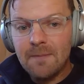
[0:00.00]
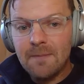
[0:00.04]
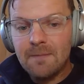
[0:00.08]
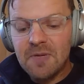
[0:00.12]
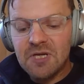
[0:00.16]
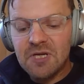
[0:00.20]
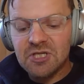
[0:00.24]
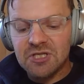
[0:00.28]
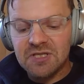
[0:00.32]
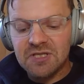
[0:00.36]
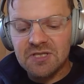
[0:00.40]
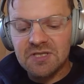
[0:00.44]

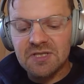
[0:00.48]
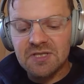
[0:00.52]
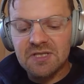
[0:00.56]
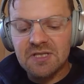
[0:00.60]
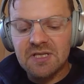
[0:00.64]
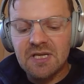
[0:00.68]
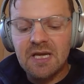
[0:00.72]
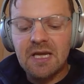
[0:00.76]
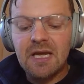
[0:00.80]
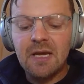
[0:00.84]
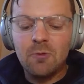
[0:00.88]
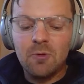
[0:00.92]

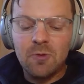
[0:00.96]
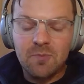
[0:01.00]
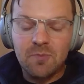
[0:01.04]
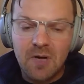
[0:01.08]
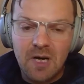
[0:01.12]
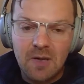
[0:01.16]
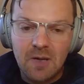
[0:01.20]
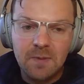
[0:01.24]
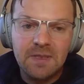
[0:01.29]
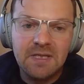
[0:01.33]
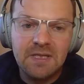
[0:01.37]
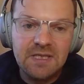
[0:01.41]
ambitions, it would
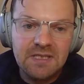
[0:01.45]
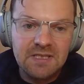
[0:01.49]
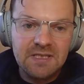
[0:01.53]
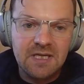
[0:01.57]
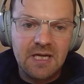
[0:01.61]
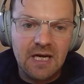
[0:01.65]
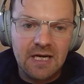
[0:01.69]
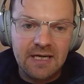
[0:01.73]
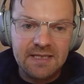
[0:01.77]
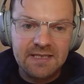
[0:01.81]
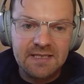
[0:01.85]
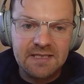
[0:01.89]
probably need
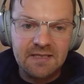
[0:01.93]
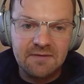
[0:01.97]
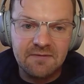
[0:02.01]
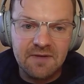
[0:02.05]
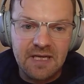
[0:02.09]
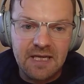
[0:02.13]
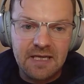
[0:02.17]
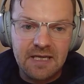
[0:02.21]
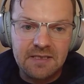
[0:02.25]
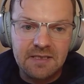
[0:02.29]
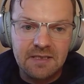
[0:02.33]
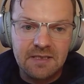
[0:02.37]
to cut its
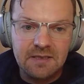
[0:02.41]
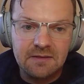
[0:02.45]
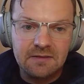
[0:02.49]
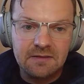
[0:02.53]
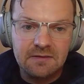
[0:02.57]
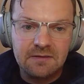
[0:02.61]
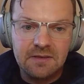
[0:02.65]
dividend